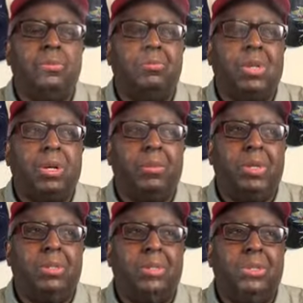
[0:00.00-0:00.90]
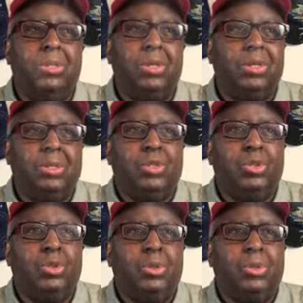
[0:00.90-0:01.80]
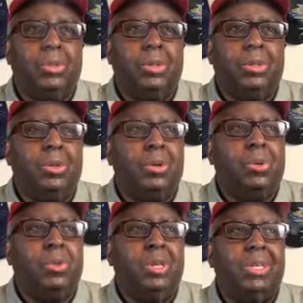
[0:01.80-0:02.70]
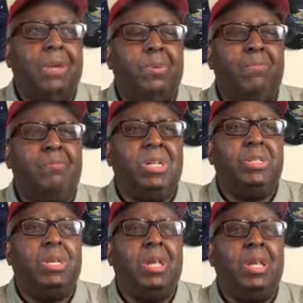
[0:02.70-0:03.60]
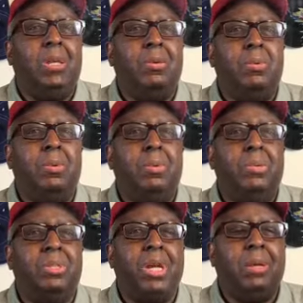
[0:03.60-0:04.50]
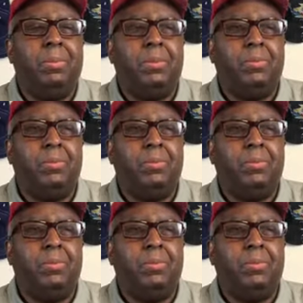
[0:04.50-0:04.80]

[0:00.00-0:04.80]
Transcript: Not a minute. It's just an earthy type of musky type